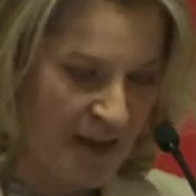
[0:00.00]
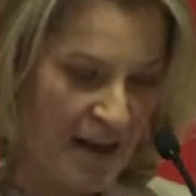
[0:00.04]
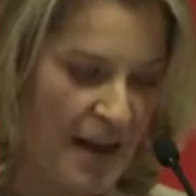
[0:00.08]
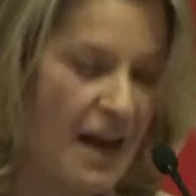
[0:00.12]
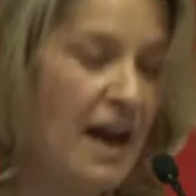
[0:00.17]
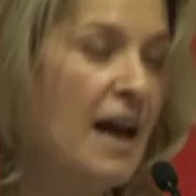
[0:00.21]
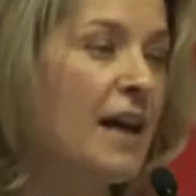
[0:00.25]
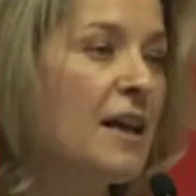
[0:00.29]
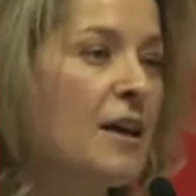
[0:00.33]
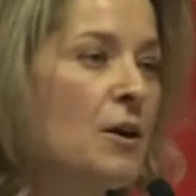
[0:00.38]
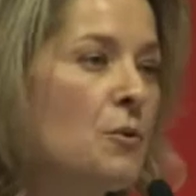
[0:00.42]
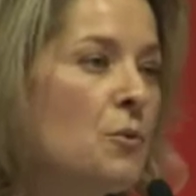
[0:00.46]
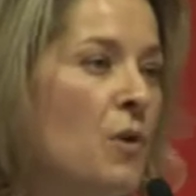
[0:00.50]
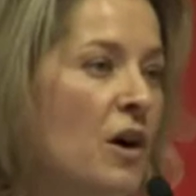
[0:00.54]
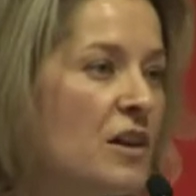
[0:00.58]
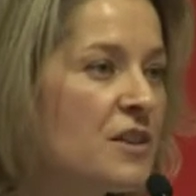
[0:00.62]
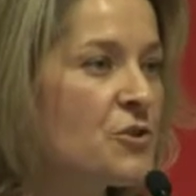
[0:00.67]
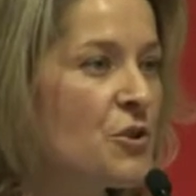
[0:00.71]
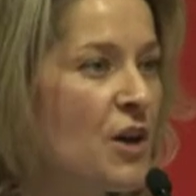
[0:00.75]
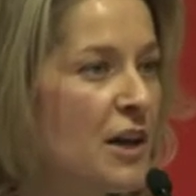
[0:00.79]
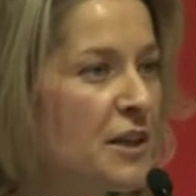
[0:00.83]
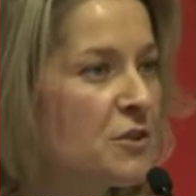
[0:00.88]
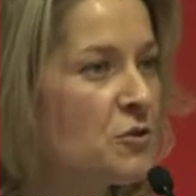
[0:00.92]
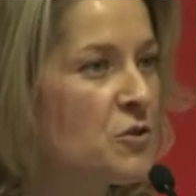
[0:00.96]
and uh, while
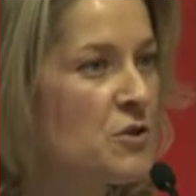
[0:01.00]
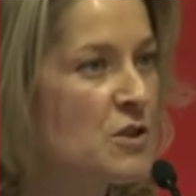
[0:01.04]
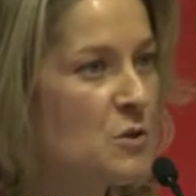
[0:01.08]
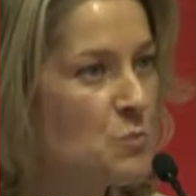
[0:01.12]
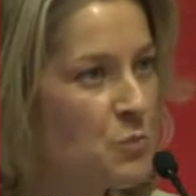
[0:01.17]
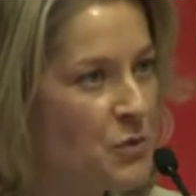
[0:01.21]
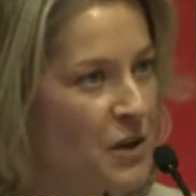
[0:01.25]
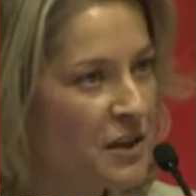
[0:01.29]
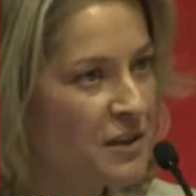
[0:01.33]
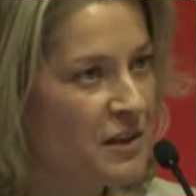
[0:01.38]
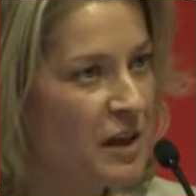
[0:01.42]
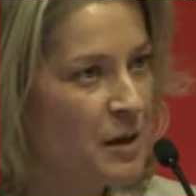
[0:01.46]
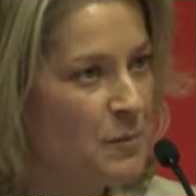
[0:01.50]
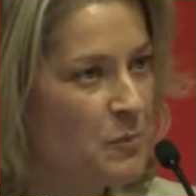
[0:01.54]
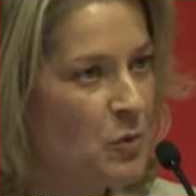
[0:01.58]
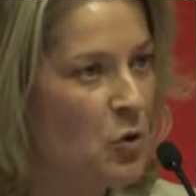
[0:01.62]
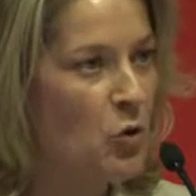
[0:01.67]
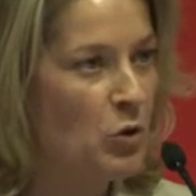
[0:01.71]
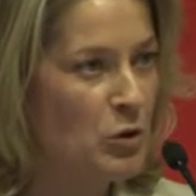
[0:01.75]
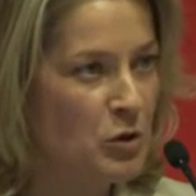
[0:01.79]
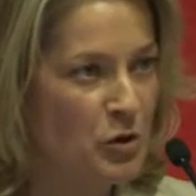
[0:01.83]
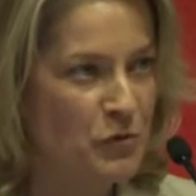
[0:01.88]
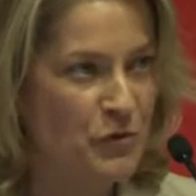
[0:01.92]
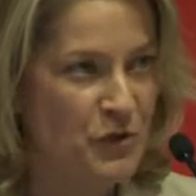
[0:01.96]
trying to spread them
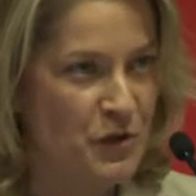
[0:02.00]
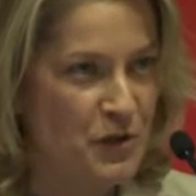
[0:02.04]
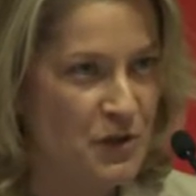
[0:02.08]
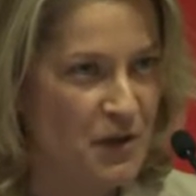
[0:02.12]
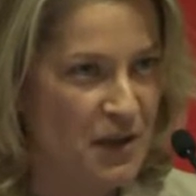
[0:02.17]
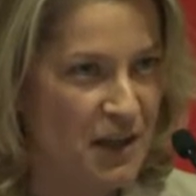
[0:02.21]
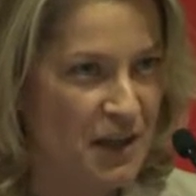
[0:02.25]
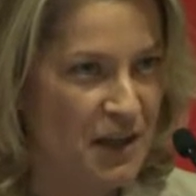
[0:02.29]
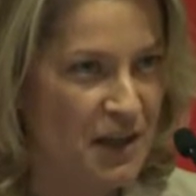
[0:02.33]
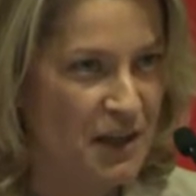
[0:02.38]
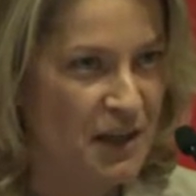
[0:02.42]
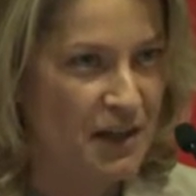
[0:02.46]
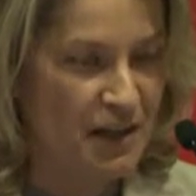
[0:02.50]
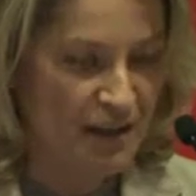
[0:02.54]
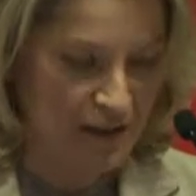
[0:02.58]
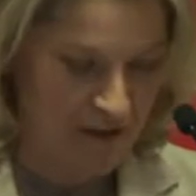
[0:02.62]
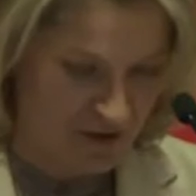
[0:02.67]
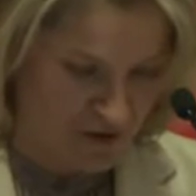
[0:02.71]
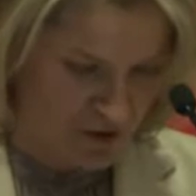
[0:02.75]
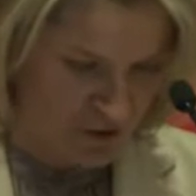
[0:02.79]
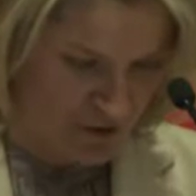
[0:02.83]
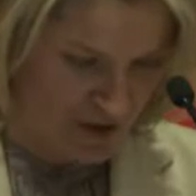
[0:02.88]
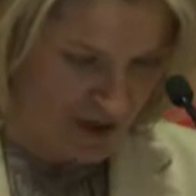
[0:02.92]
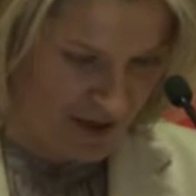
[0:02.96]
all over the
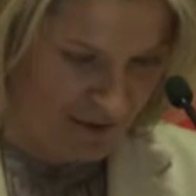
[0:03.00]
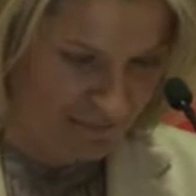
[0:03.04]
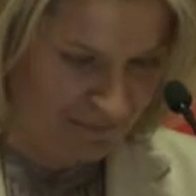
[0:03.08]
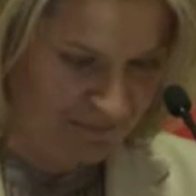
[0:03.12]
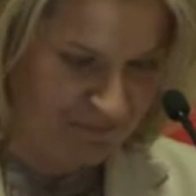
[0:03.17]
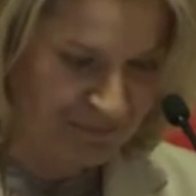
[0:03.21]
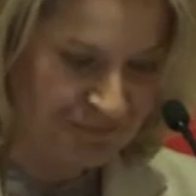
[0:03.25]
country.